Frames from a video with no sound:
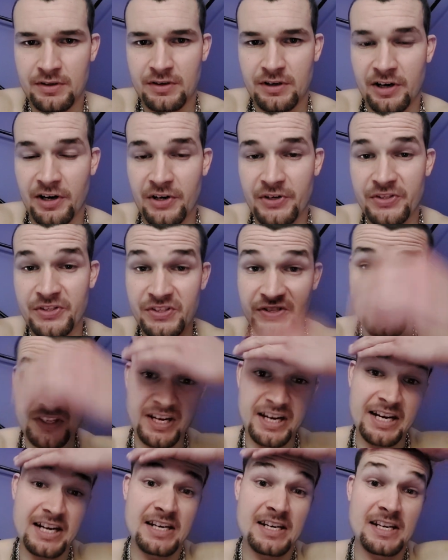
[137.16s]
Our
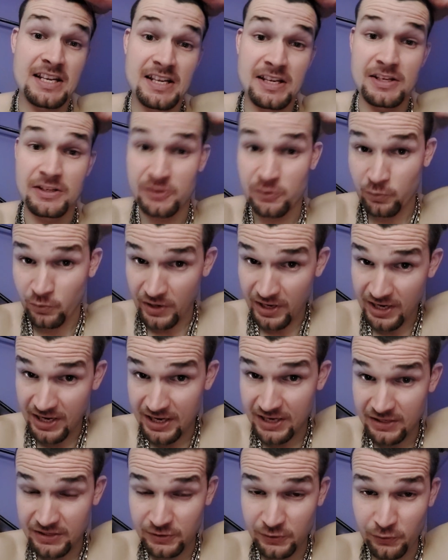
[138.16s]
society is
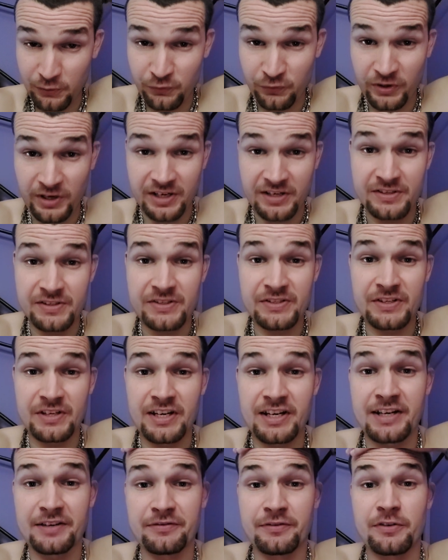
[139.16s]
way too fucking
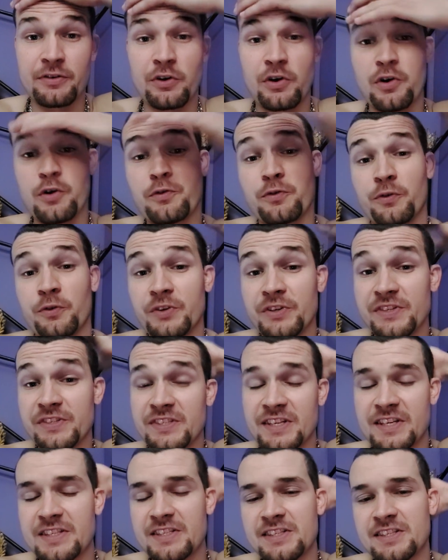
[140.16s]
soft and overly
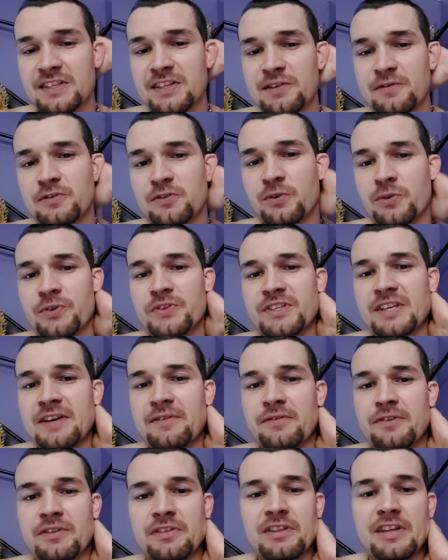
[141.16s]
sensitive towards
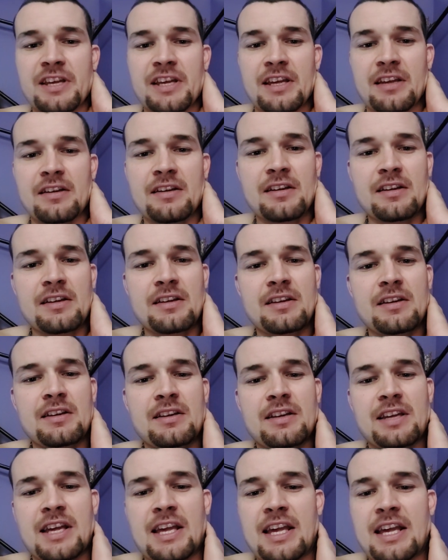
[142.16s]
everything.
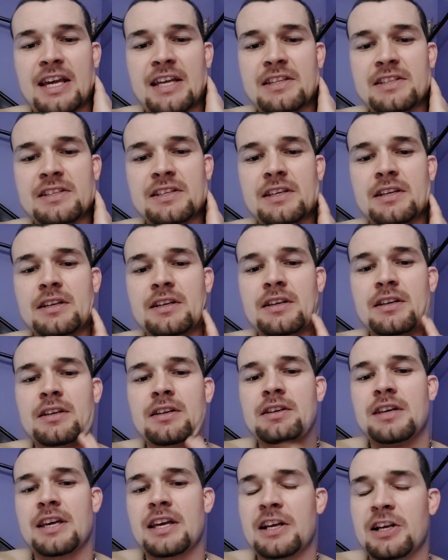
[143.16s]
And
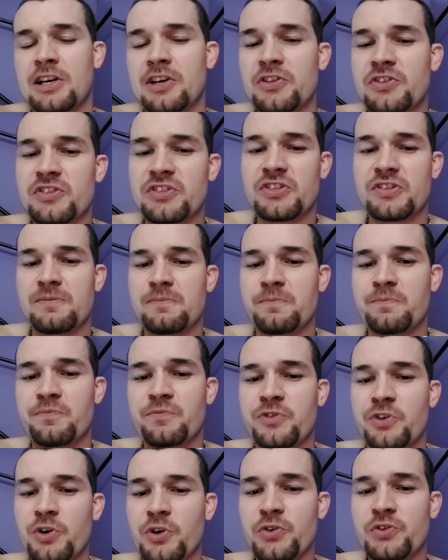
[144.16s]
it just
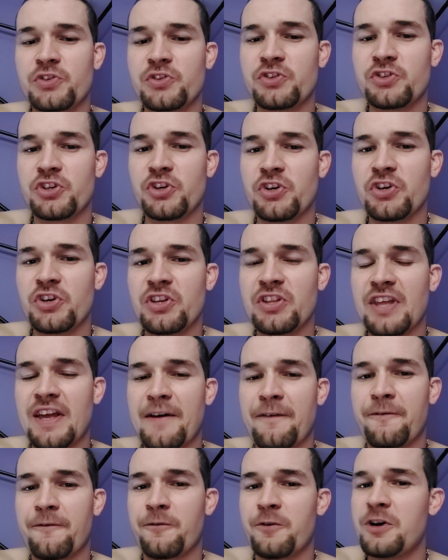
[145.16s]
goes to show you
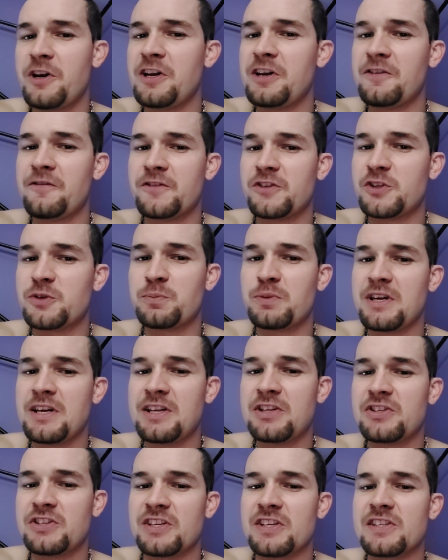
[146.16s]
that freedom of
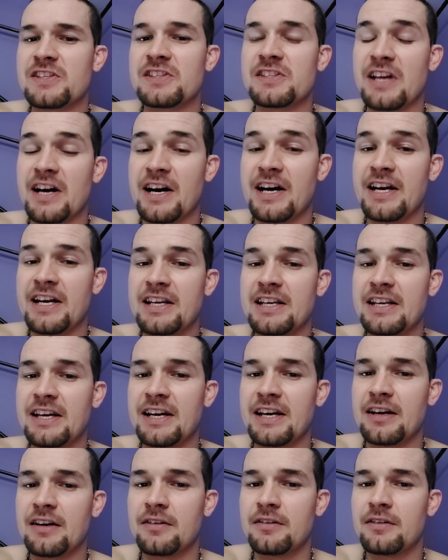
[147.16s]
speech is dying
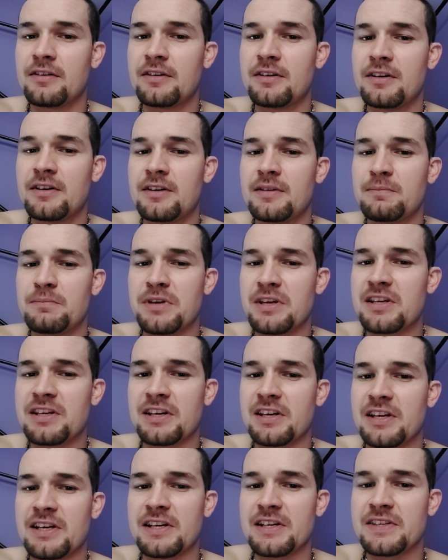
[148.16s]
now
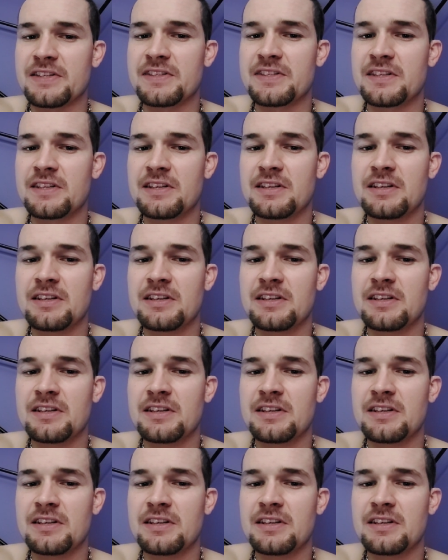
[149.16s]
because